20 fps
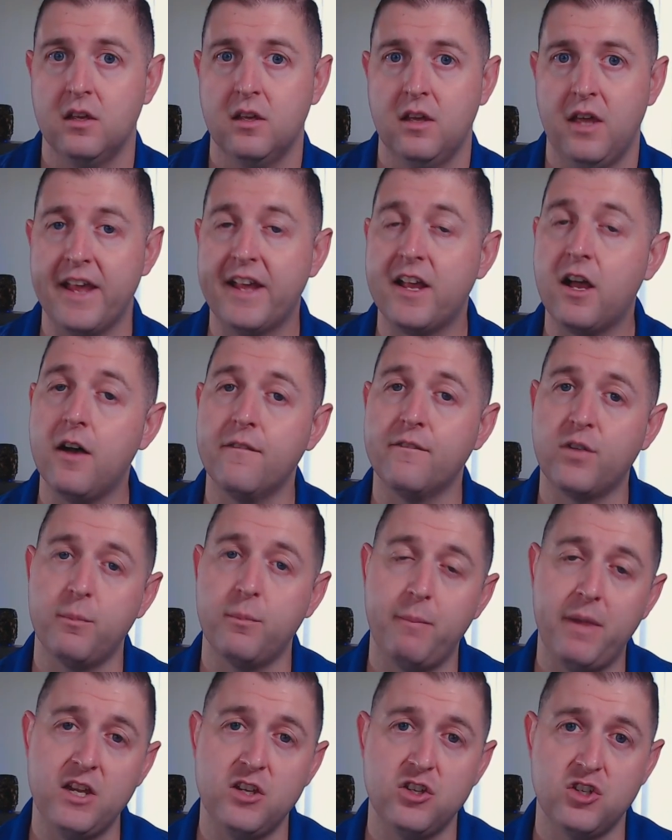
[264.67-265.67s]
A
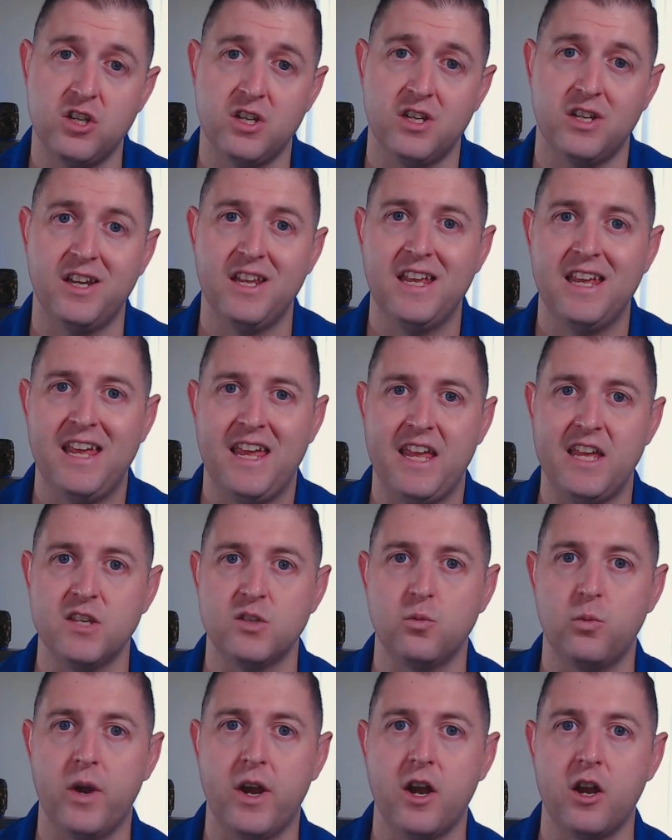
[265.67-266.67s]
confirmation
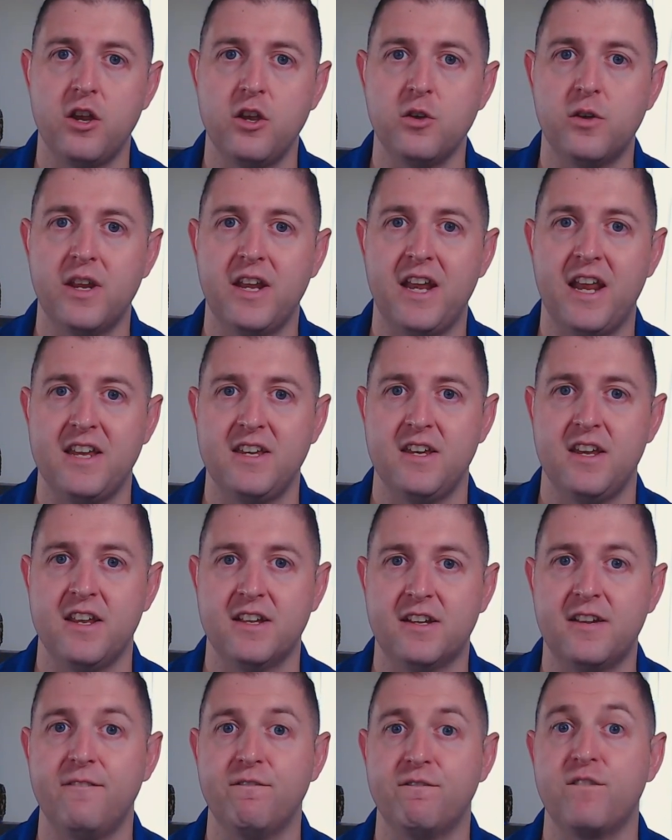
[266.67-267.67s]
is where you can
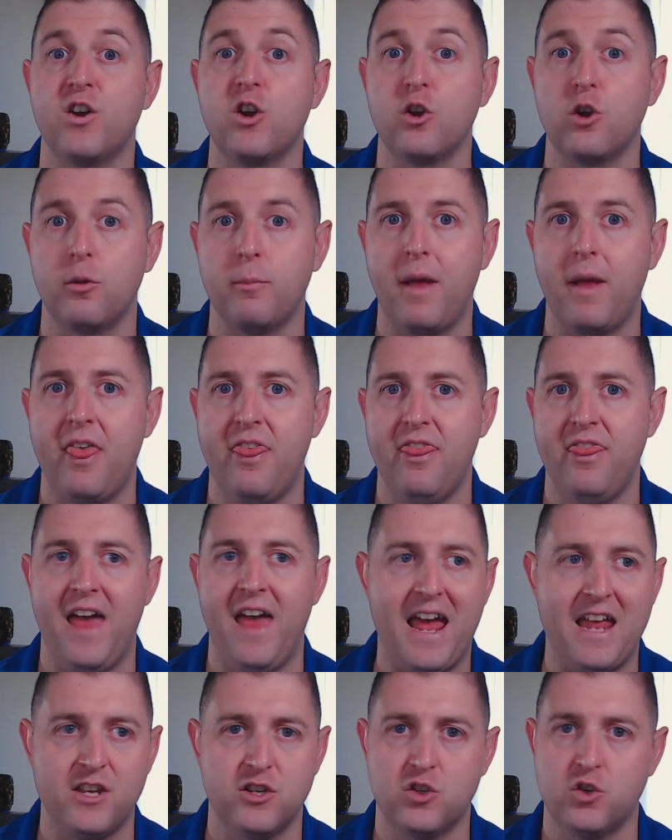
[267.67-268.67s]
confirm
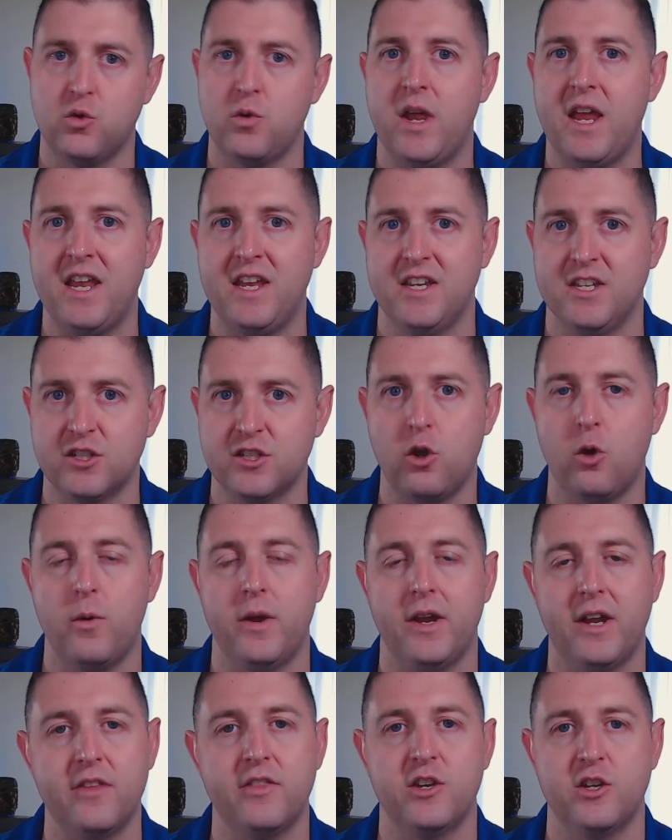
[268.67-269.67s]
that trend is
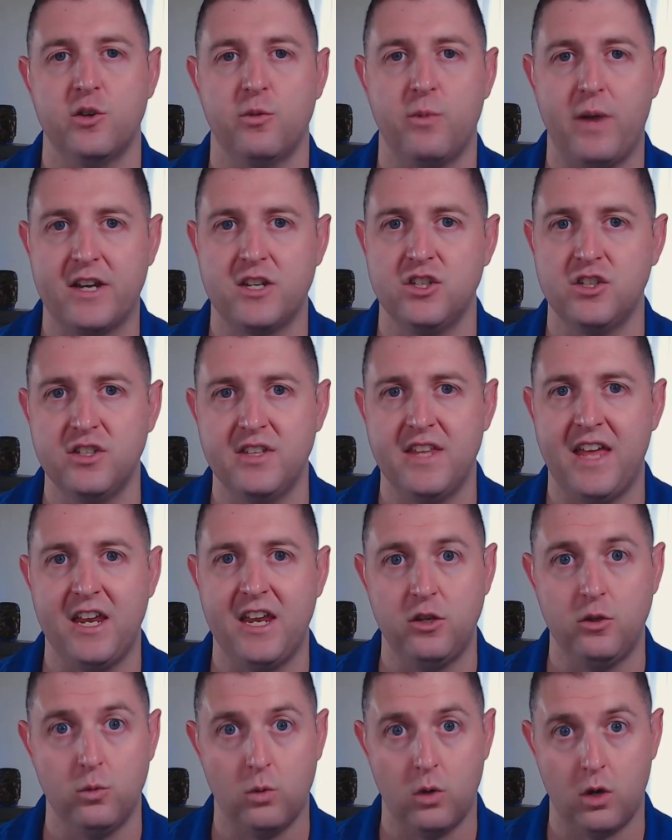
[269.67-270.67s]
going in the direction that
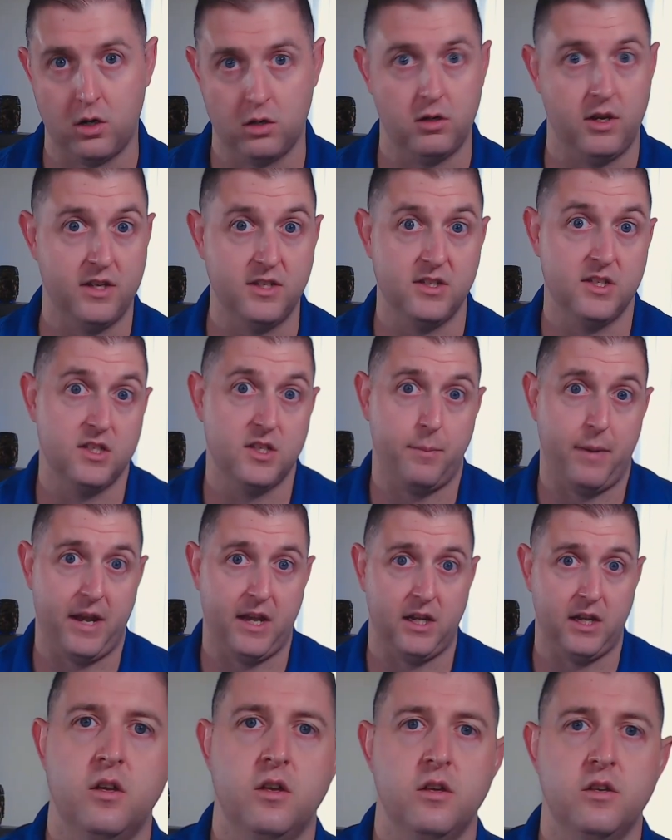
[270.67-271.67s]
you are
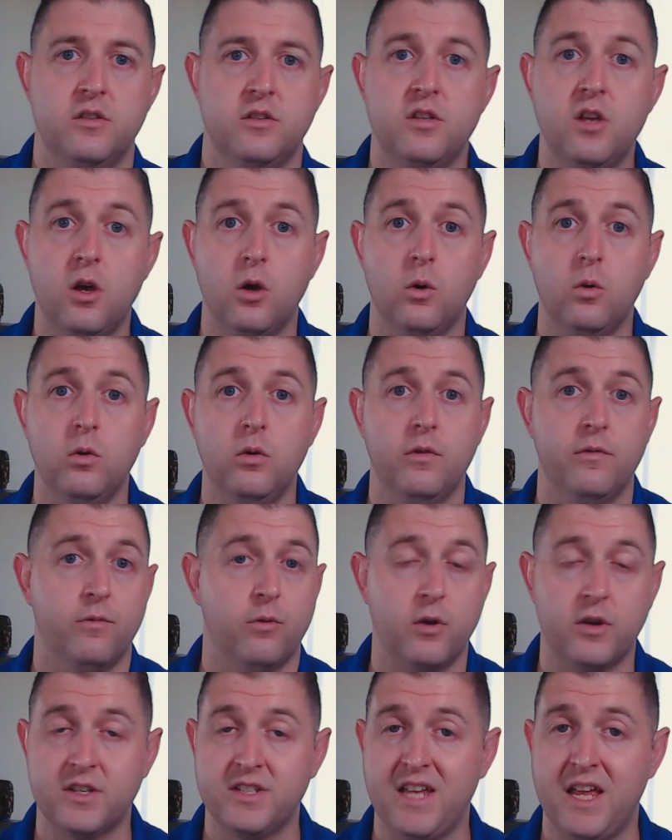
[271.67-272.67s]
anticipating. So,
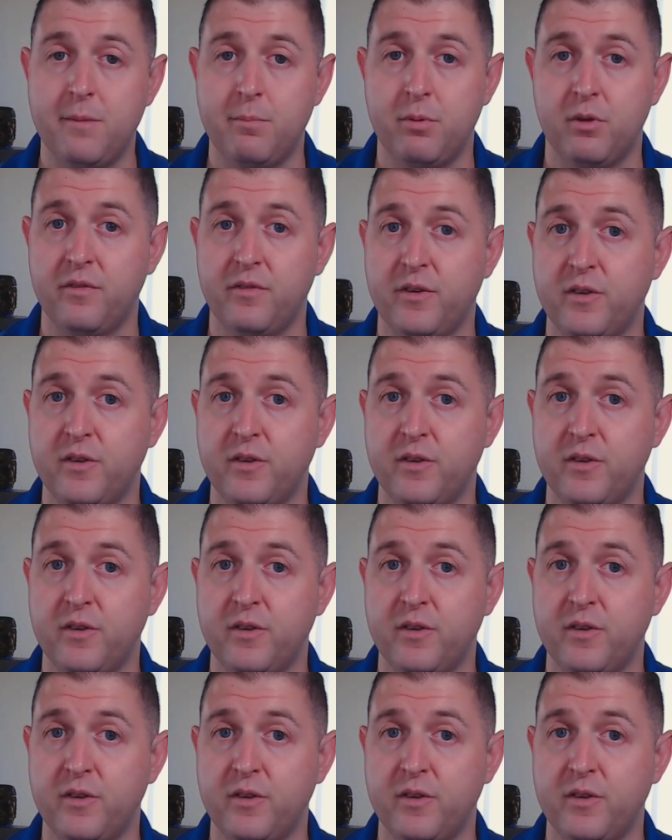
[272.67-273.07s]
for example, if you